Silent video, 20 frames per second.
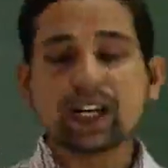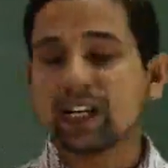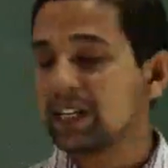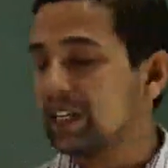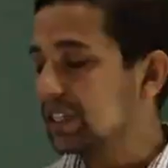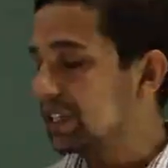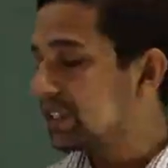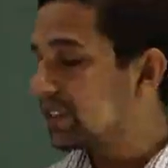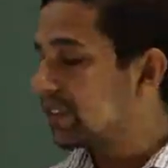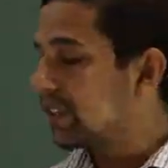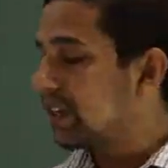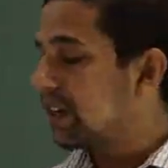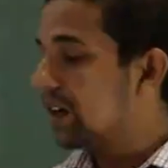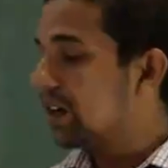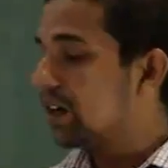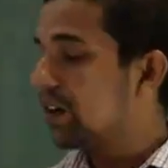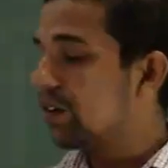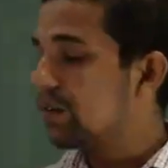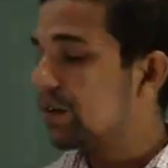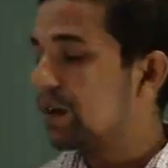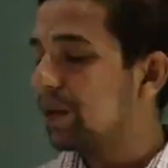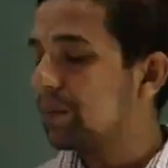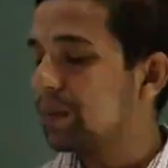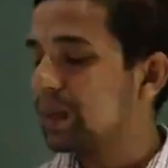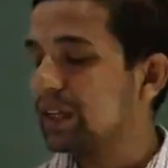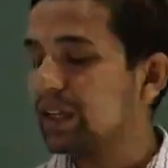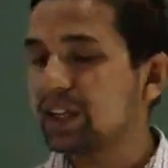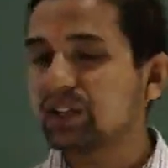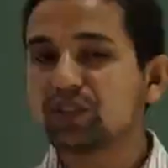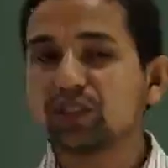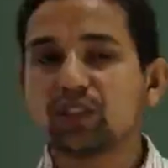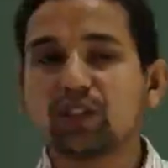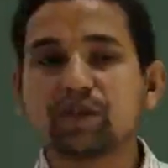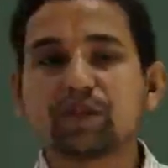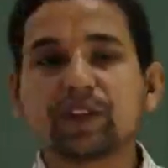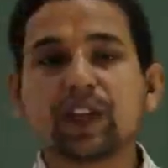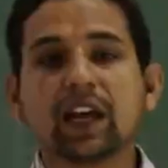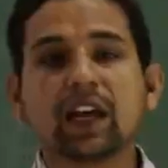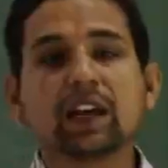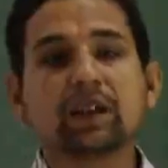that is of application
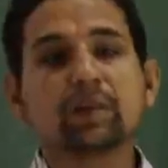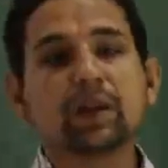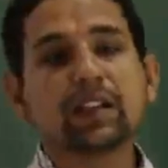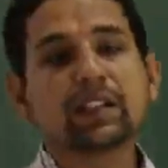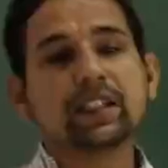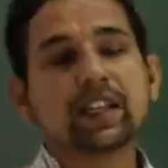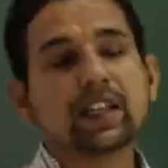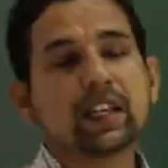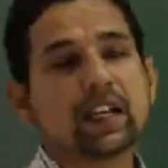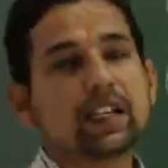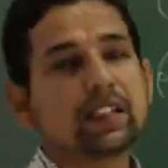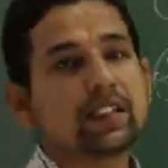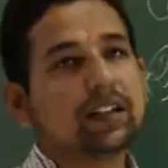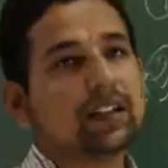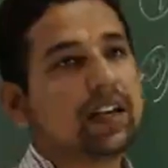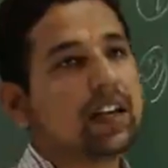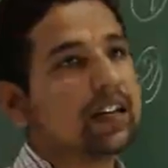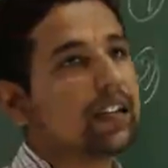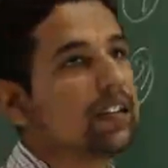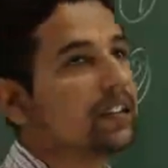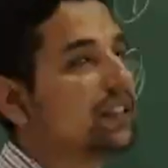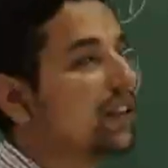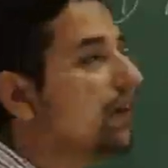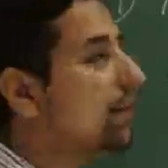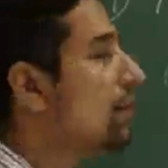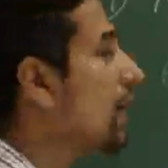of animal cell culture, that is the